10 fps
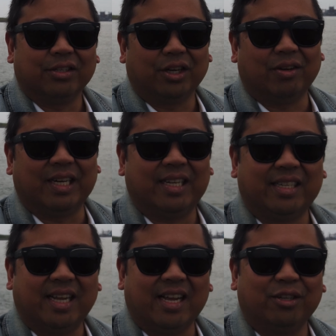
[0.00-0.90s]
So, and that
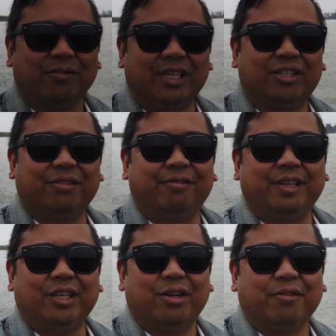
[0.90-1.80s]
is the end of this
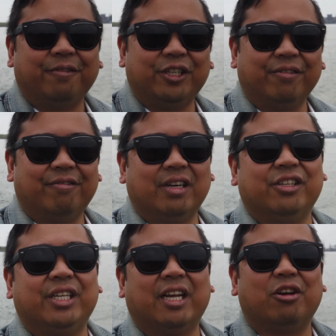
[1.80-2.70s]
video, Fishin'
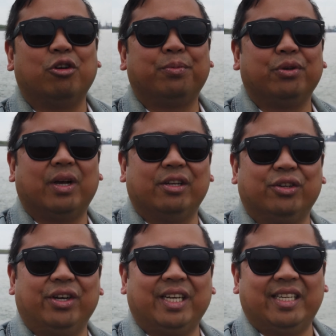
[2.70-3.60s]
Frenzy. I hope you
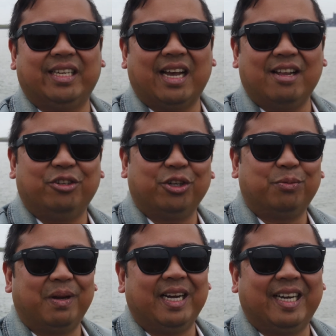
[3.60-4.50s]
enjoyed it. I
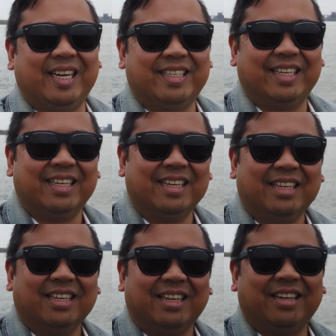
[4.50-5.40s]
enjoyed playing it.
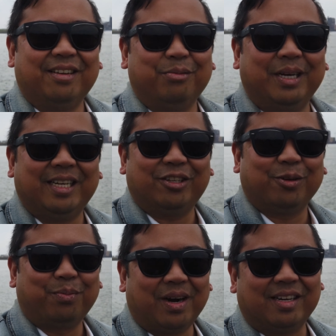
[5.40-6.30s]
Uh, really
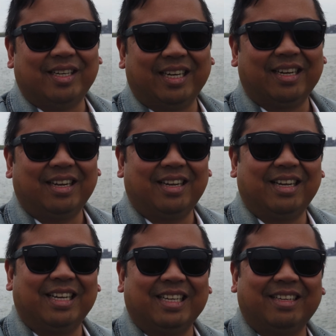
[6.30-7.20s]
surprising.
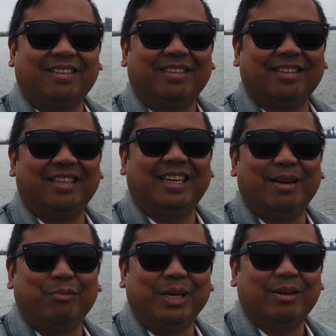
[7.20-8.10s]
Uh, the
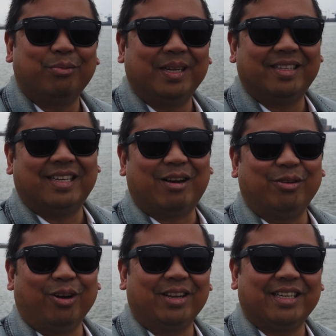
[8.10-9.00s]
game really went
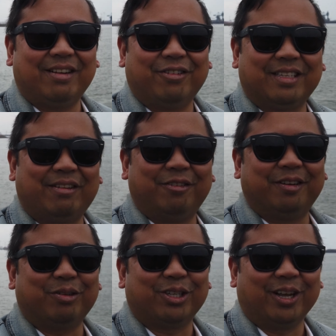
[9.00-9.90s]
down a lot, and I thought
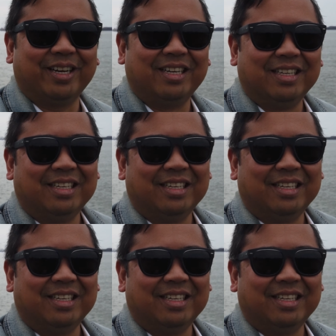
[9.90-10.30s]
everything was gone.